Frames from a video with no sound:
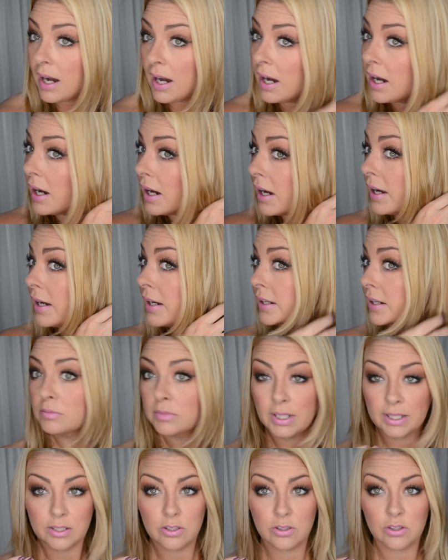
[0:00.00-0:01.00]
I
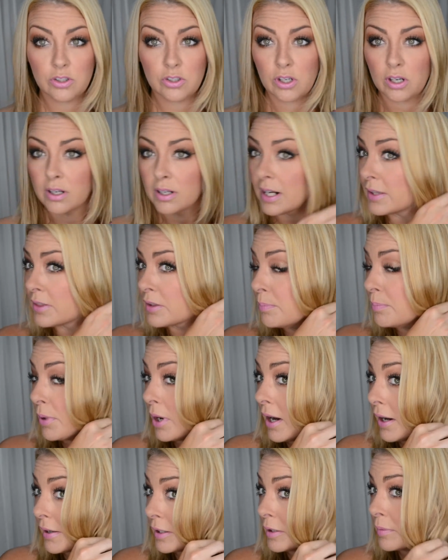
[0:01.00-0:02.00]
like to start at the
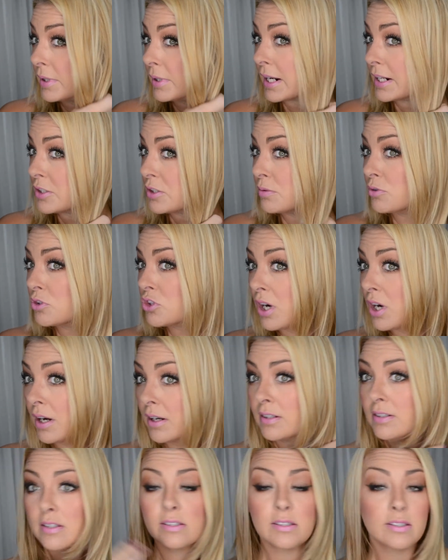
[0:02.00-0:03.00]
bottom and I do
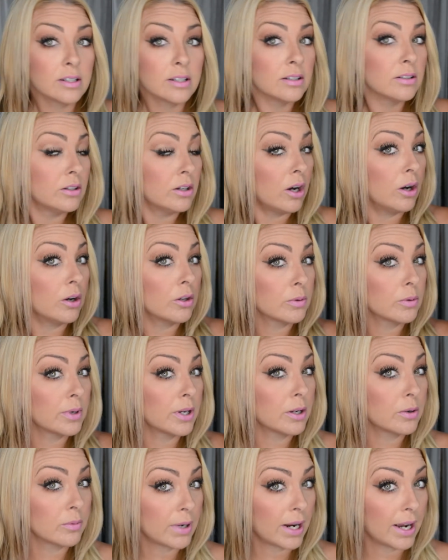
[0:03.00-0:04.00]
chunks all the
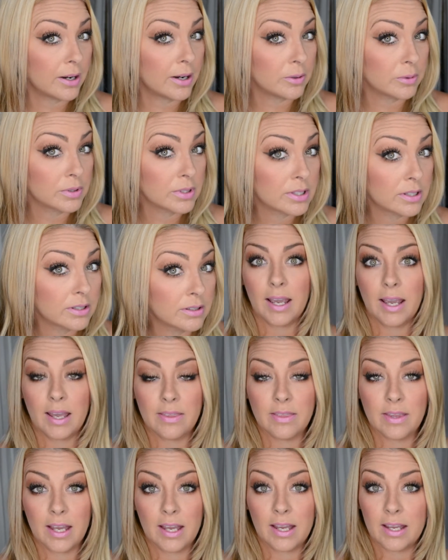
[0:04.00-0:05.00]
way around
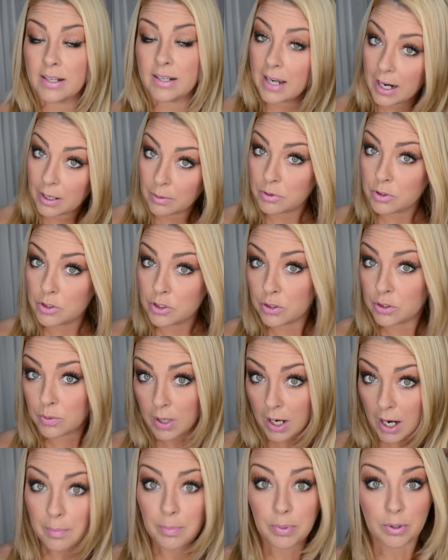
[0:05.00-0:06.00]
and then I will do
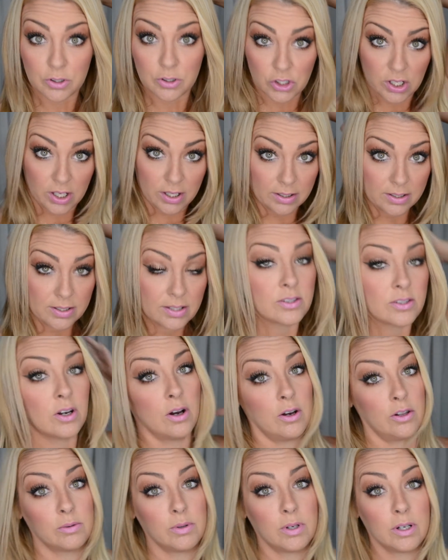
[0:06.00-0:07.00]
upper chunks
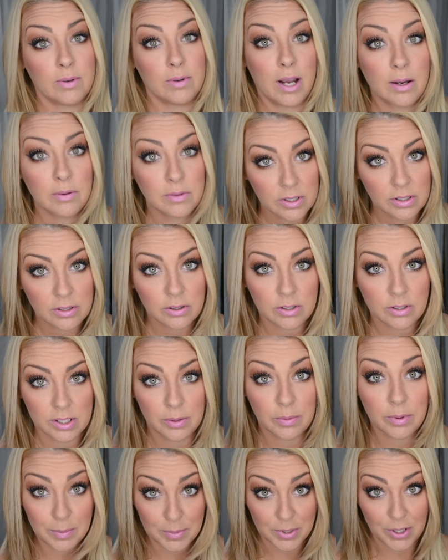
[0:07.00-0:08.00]
all the way around. You'll see
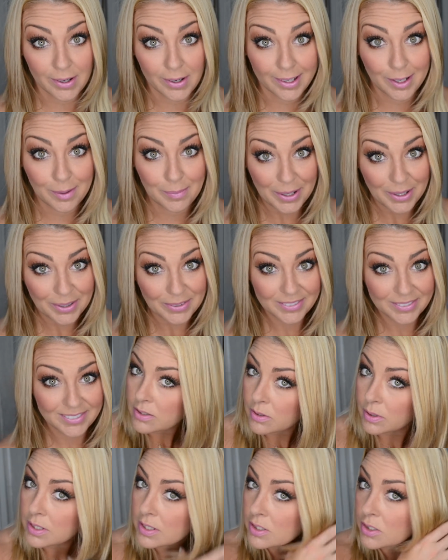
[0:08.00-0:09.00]
what I'm talking about.
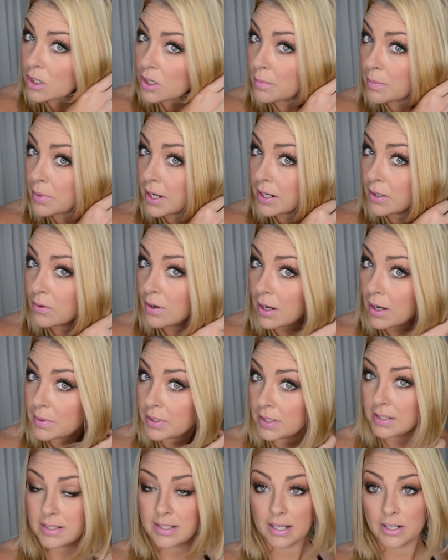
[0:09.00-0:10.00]
So let's start by
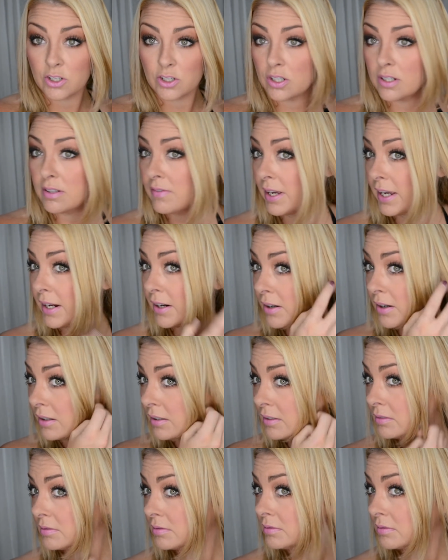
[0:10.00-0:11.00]
grabbing a section of hair.
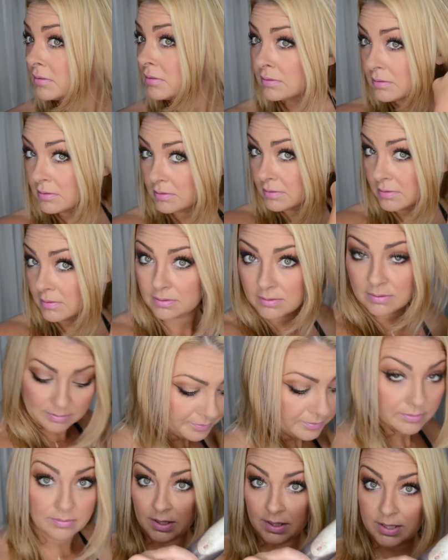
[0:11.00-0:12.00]

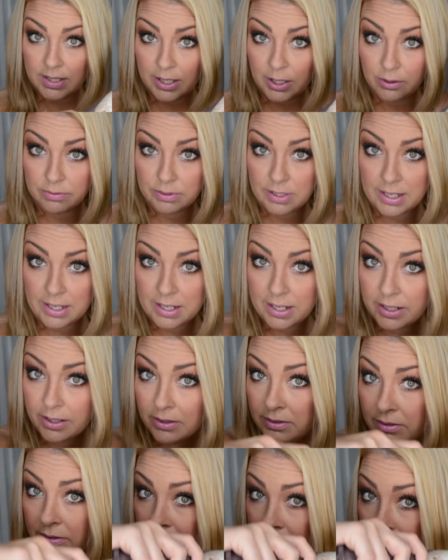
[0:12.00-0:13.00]
Take your flat iron.